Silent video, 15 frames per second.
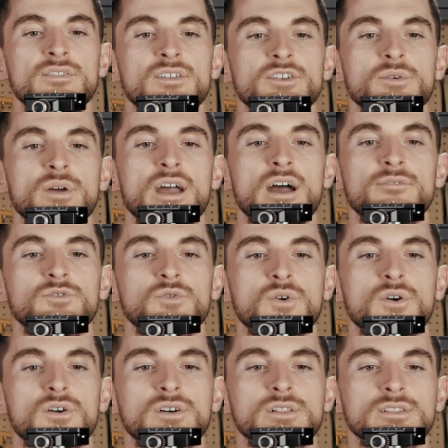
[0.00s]
Then you have
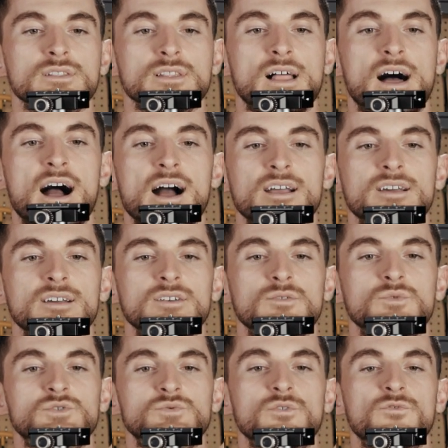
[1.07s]
your lock,
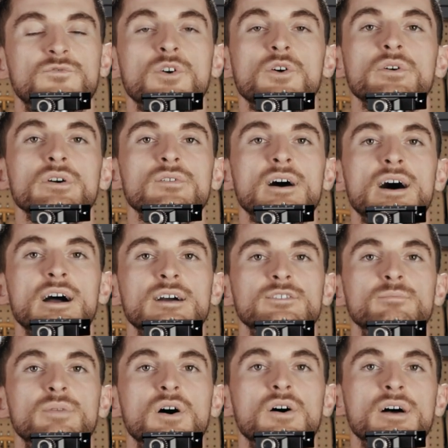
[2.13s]
which will fully lock
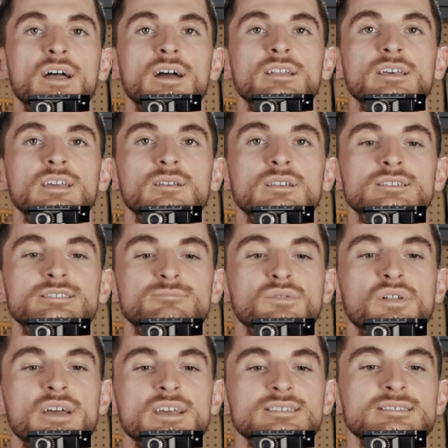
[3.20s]
the ball head in its
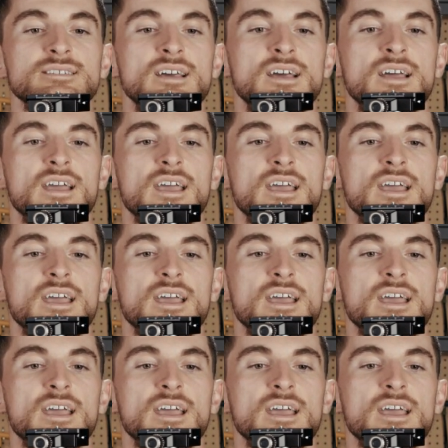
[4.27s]
place.